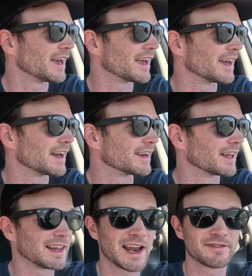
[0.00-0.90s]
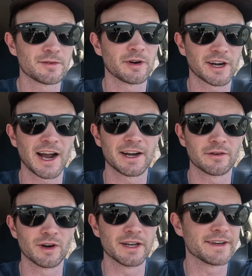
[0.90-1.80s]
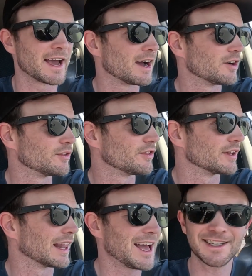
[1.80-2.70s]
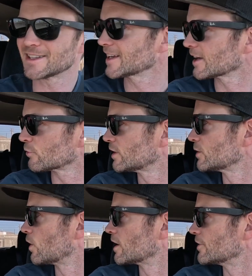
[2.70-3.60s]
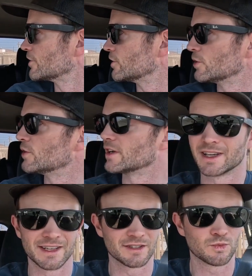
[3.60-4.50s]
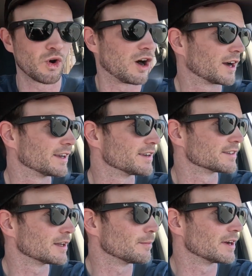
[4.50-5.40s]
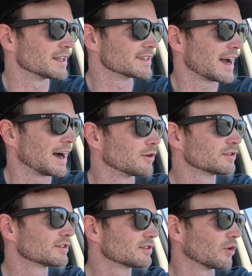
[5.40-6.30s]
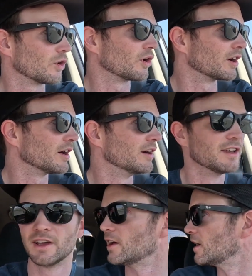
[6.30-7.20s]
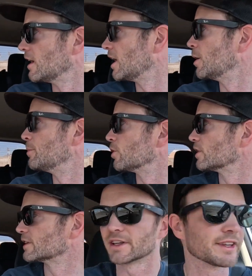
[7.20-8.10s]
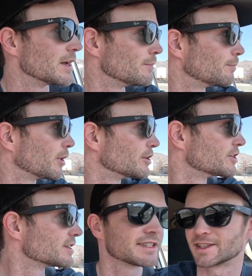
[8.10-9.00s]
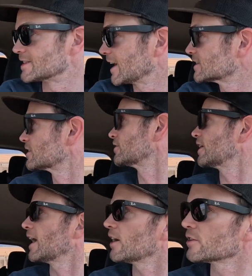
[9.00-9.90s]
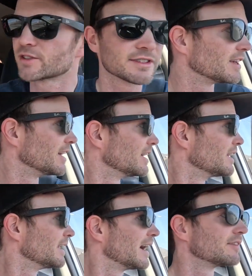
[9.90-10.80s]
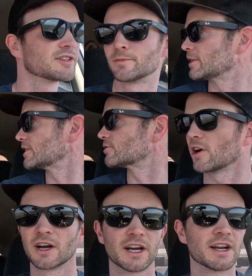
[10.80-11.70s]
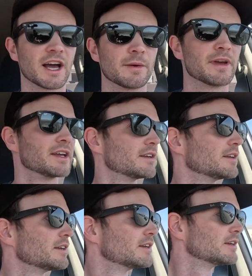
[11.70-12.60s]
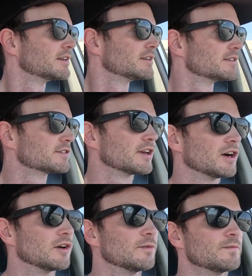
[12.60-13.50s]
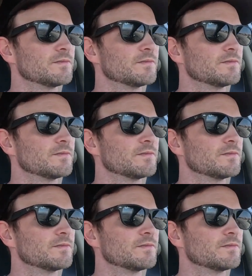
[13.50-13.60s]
and a lot of them are kind of run down. The last thing I really want to do is walk into somebody's house or a building that they purchased that's next to their house and have somebody draw a gun on me. So